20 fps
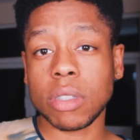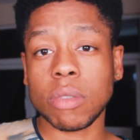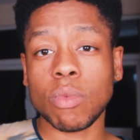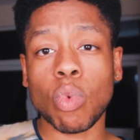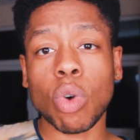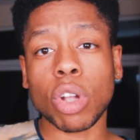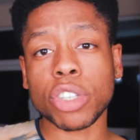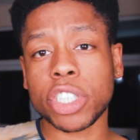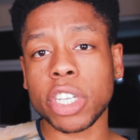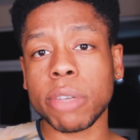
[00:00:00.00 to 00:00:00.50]

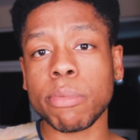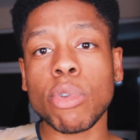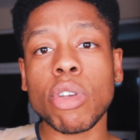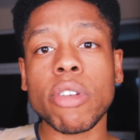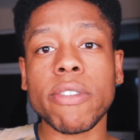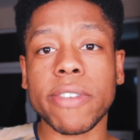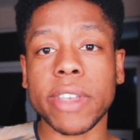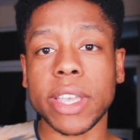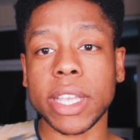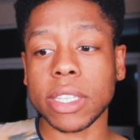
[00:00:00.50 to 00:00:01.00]
Watching
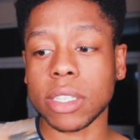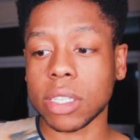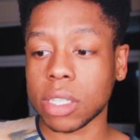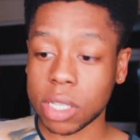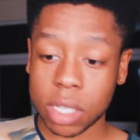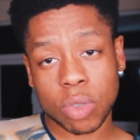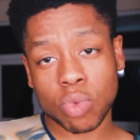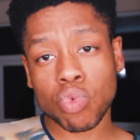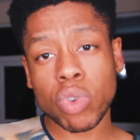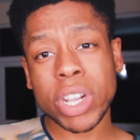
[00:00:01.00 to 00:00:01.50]

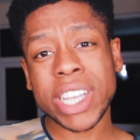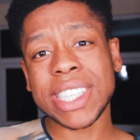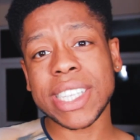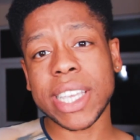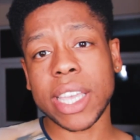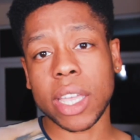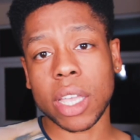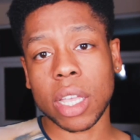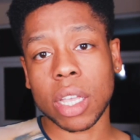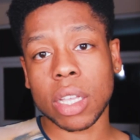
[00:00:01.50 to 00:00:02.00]
movies,
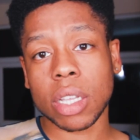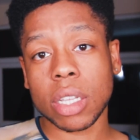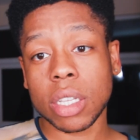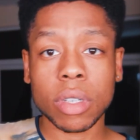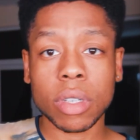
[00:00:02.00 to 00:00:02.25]
reading,